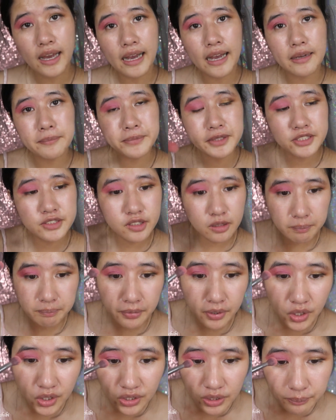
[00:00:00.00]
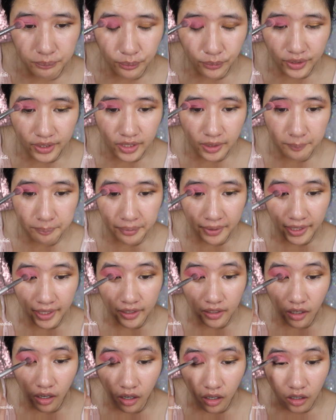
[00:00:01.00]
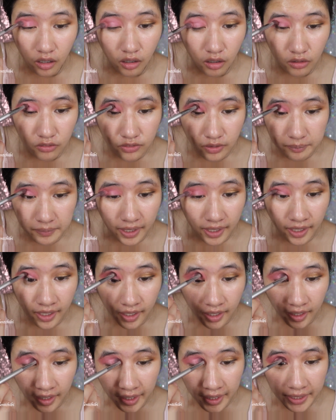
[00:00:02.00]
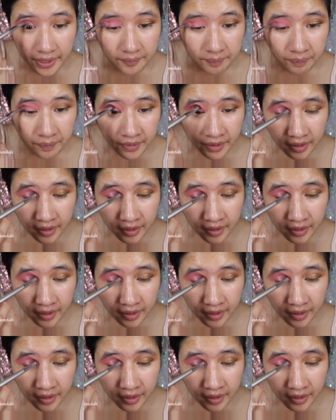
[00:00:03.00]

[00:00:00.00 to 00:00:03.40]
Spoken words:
I'm using Pretty in Pink all over my eye.